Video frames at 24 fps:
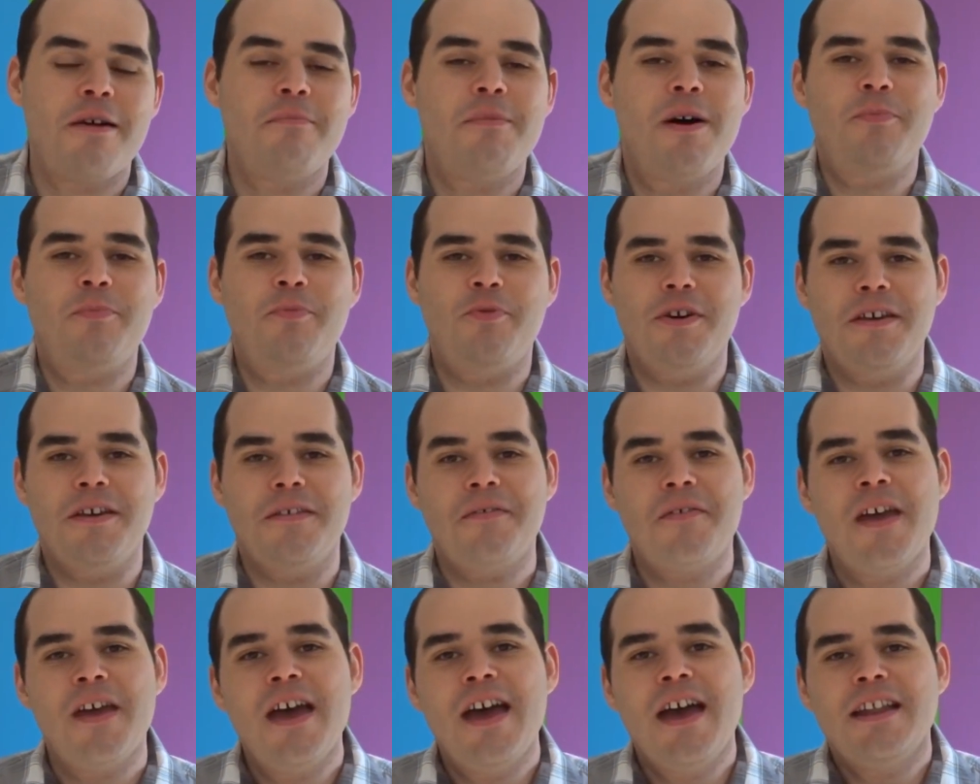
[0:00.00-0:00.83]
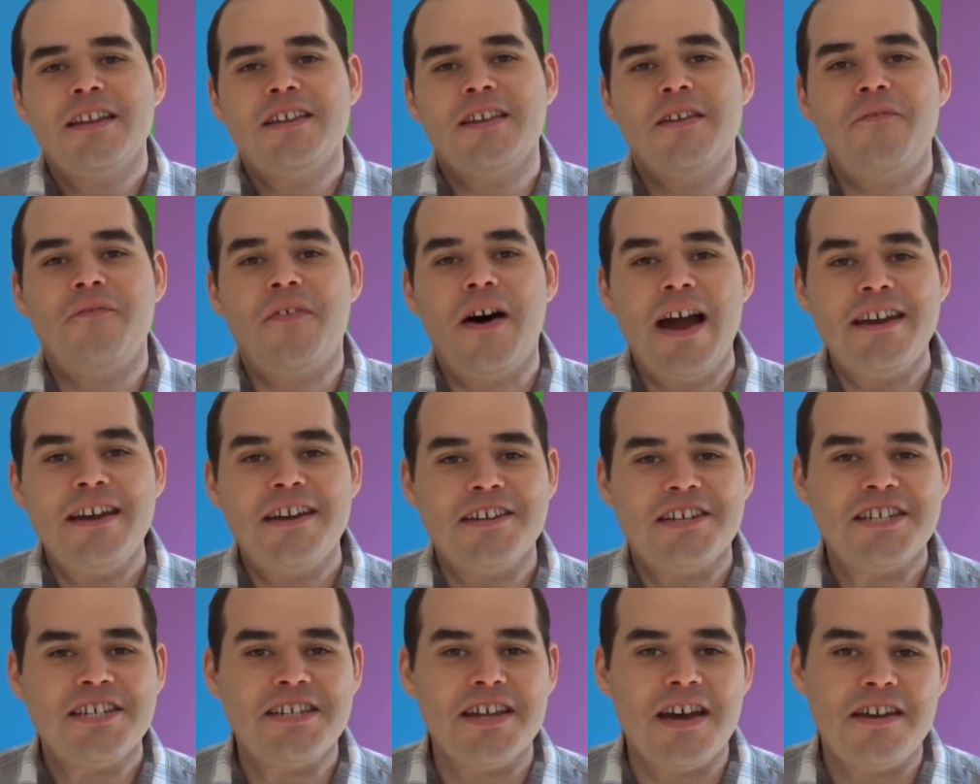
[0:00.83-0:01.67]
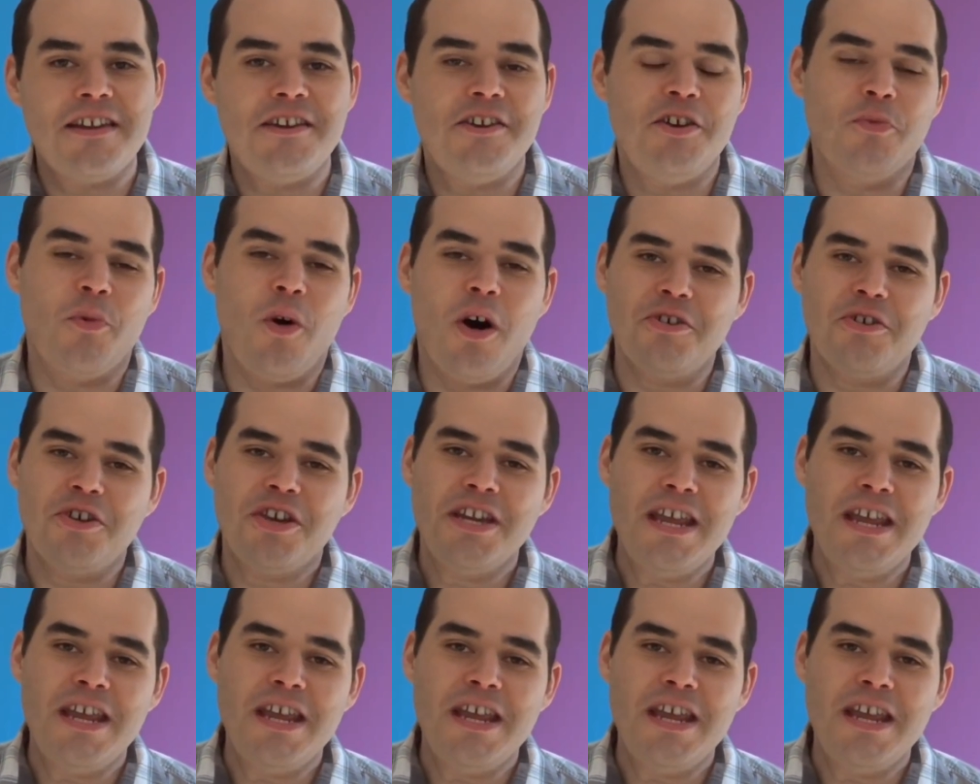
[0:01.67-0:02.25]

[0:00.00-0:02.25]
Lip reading: come up with to find a stud in your wall.